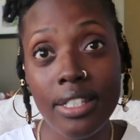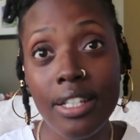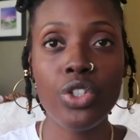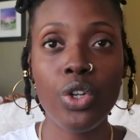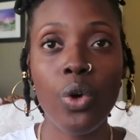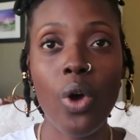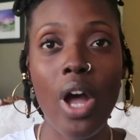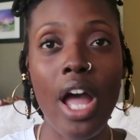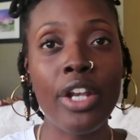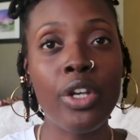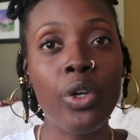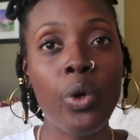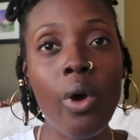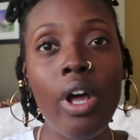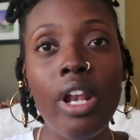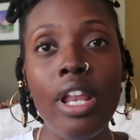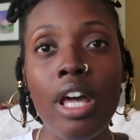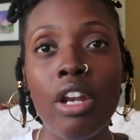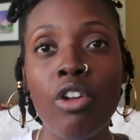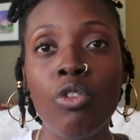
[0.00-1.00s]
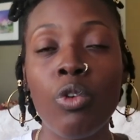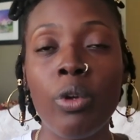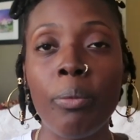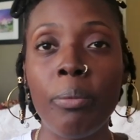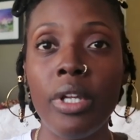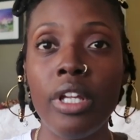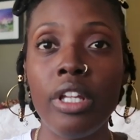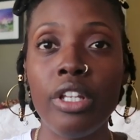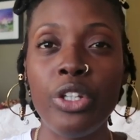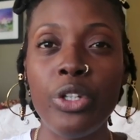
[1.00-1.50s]
So I know a lot of
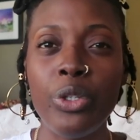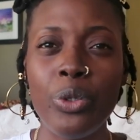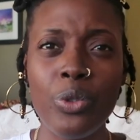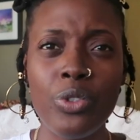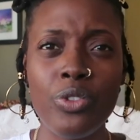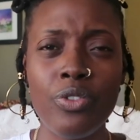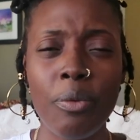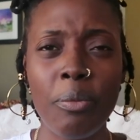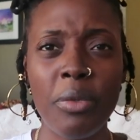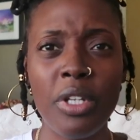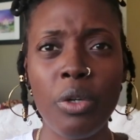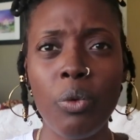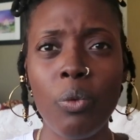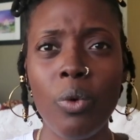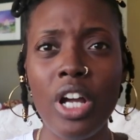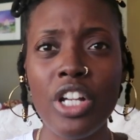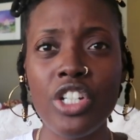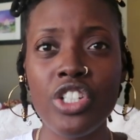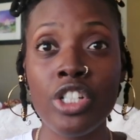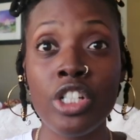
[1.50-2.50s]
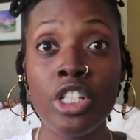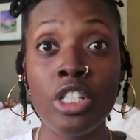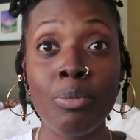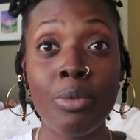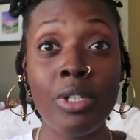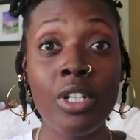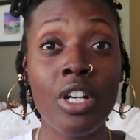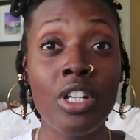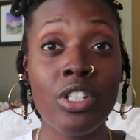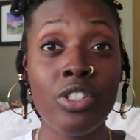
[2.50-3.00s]
women use feminine washes
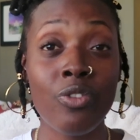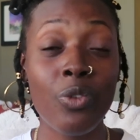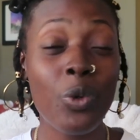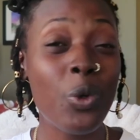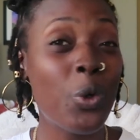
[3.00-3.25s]
because of